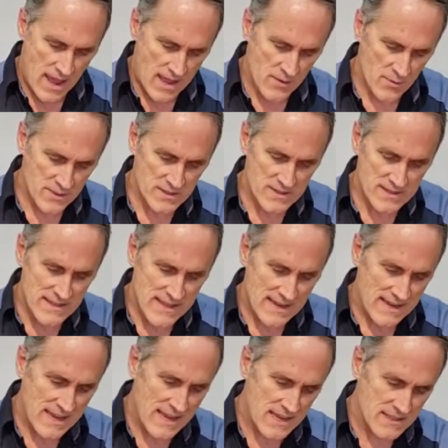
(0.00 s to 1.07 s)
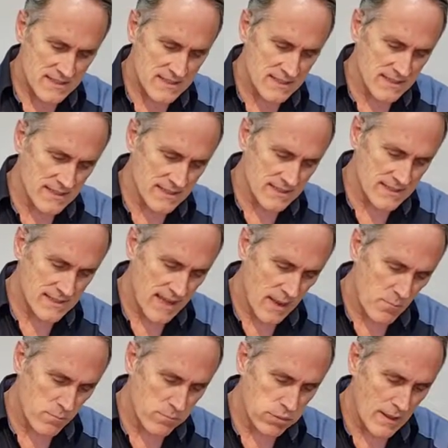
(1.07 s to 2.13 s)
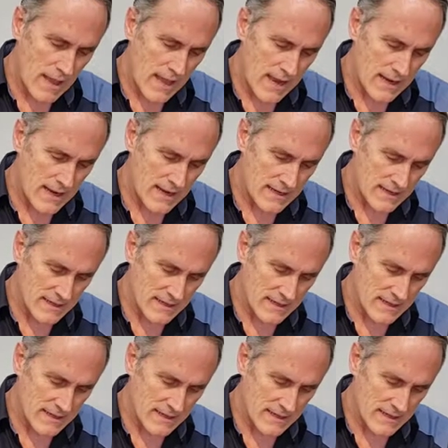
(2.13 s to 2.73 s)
and originally that case is a black